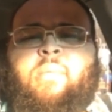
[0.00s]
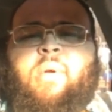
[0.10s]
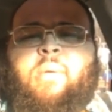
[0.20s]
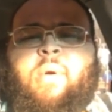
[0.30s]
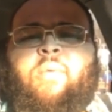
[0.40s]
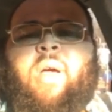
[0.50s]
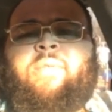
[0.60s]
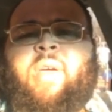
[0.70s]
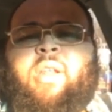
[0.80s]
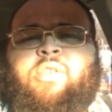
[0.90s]
my
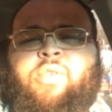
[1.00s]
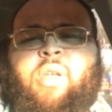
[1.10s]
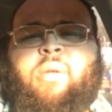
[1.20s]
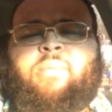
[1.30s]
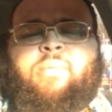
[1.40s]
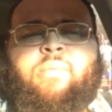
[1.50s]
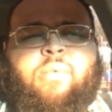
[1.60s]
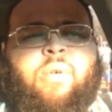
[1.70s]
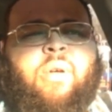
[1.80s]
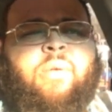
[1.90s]
wife had a dream
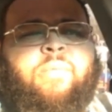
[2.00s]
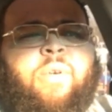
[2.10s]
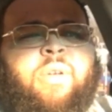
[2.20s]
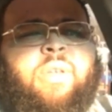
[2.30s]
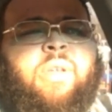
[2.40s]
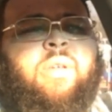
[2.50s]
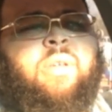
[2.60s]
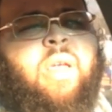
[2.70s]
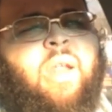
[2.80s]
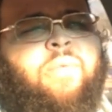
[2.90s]
where she
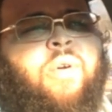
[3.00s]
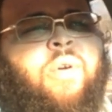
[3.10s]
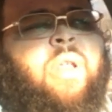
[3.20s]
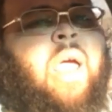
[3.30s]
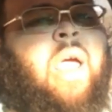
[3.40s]
kind of wrote it